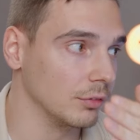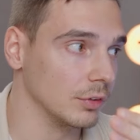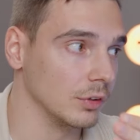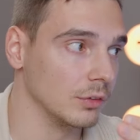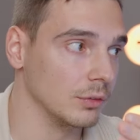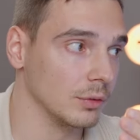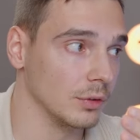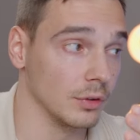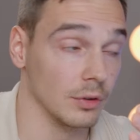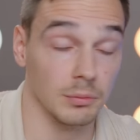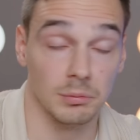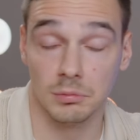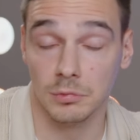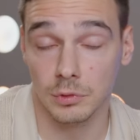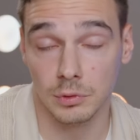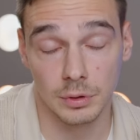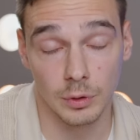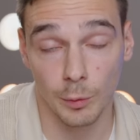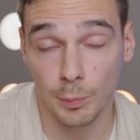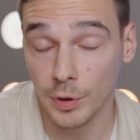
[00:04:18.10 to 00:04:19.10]
with
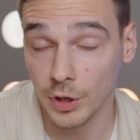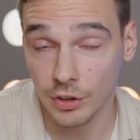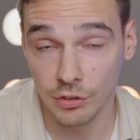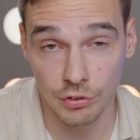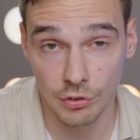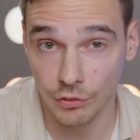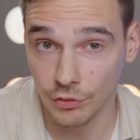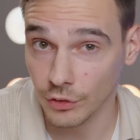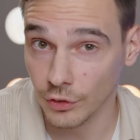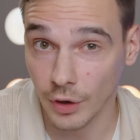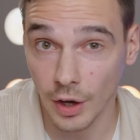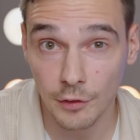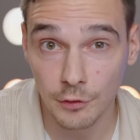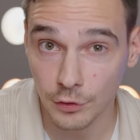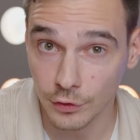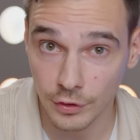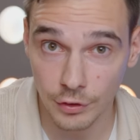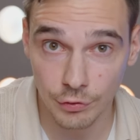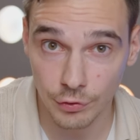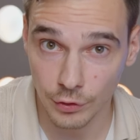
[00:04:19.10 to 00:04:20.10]
operations in
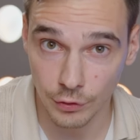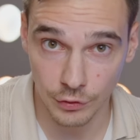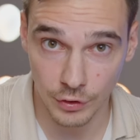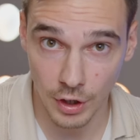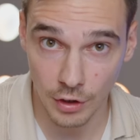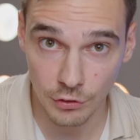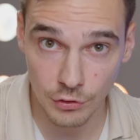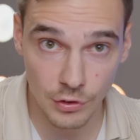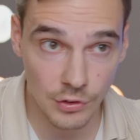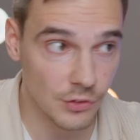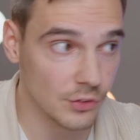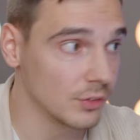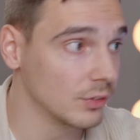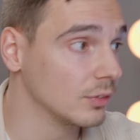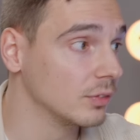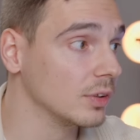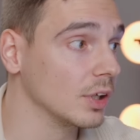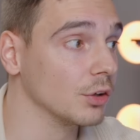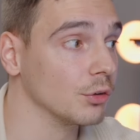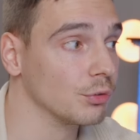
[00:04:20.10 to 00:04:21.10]
100 different countries,
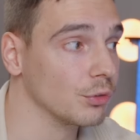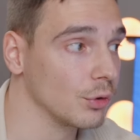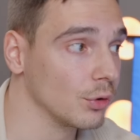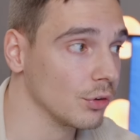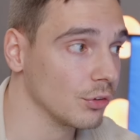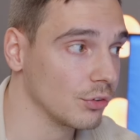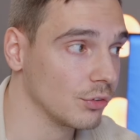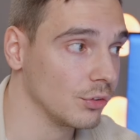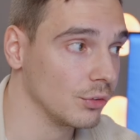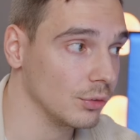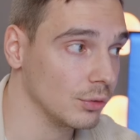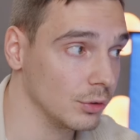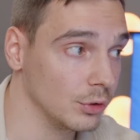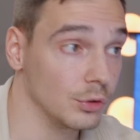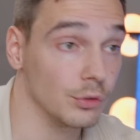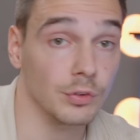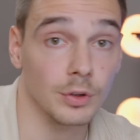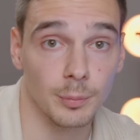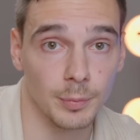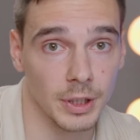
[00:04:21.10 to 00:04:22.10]
then of course
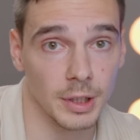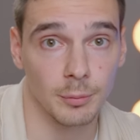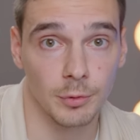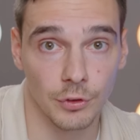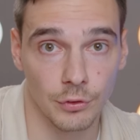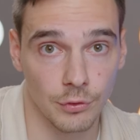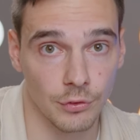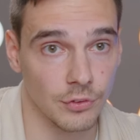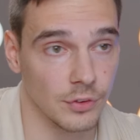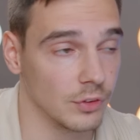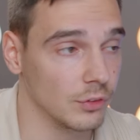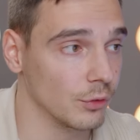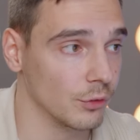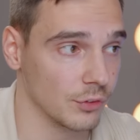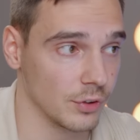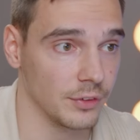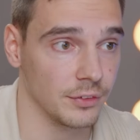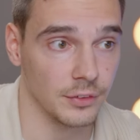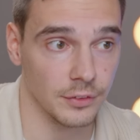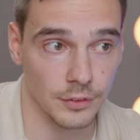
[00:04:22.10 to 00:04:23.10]
you will be able to see
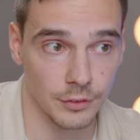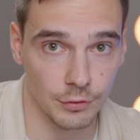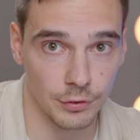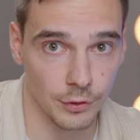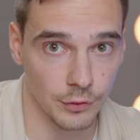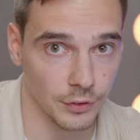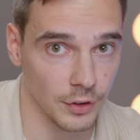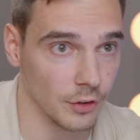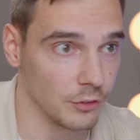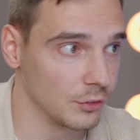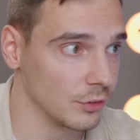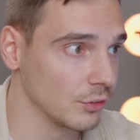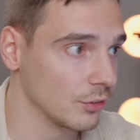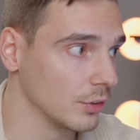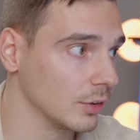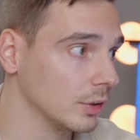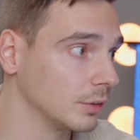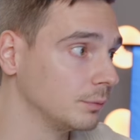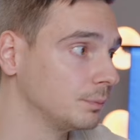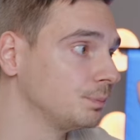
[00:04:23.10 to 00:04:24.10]
those 100 different countries
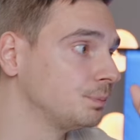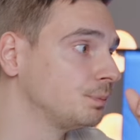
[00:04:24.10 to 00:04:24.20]
here.